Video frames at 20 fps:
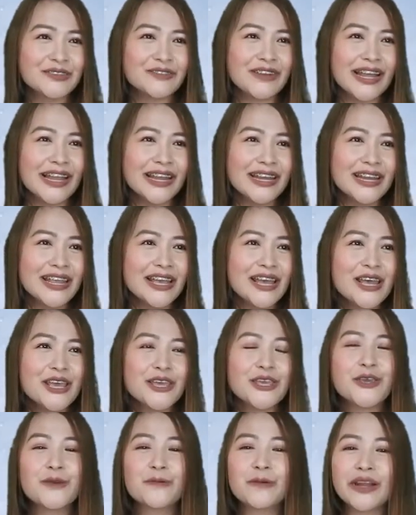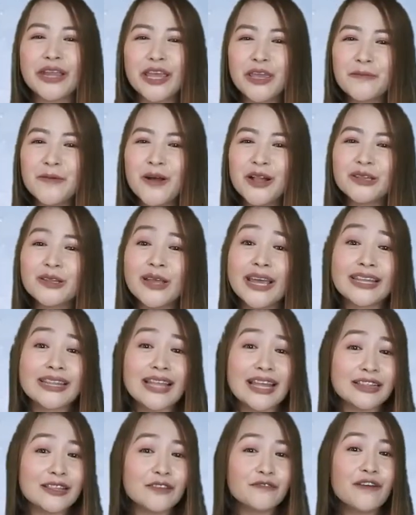children! You were able to
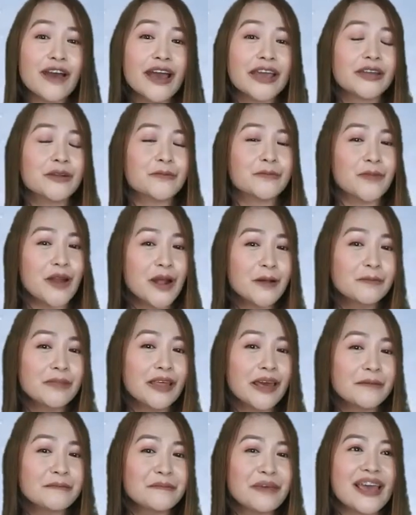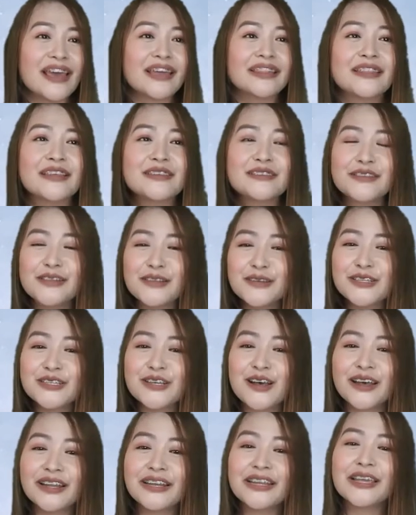identify the problem and the
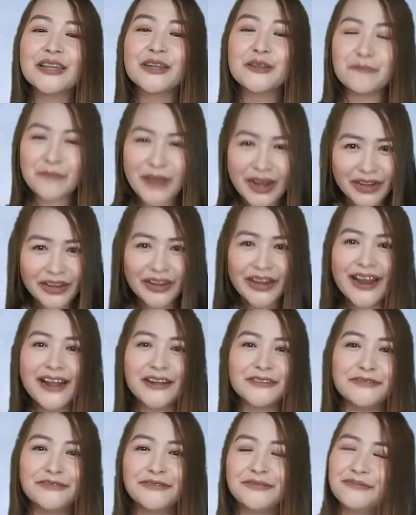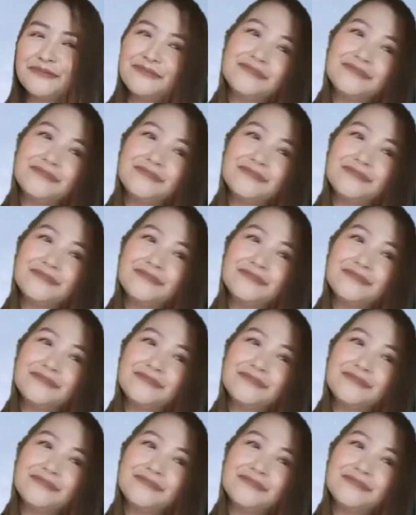solution in the paragraph.